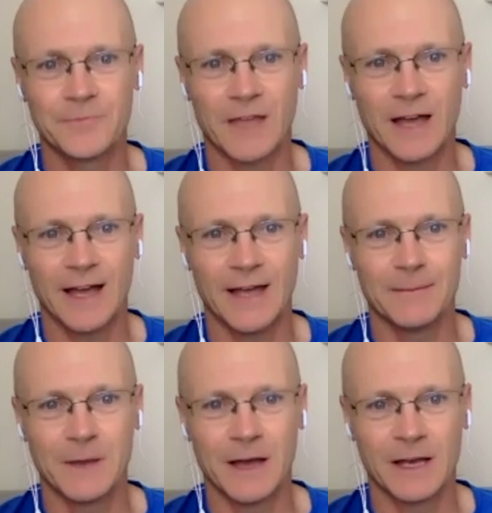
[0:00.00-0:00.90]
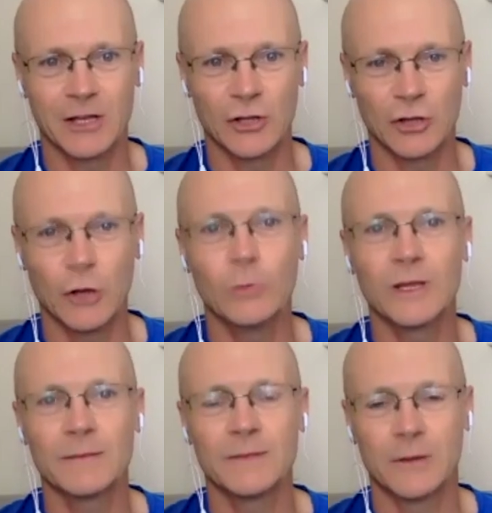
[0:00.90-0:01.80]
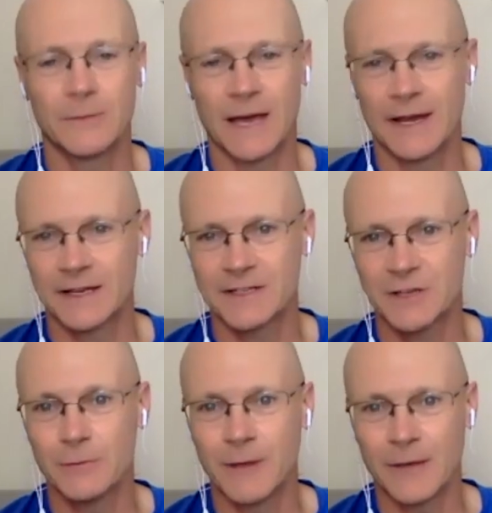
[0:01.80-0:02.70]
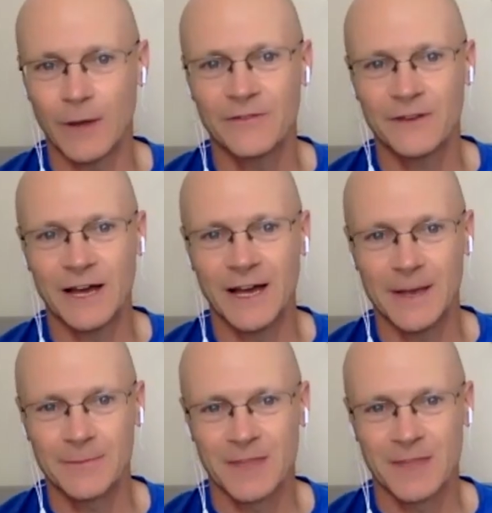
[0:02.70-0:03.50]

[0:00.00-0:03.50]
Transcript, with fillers: I'm globally nomadic. So my wife and I,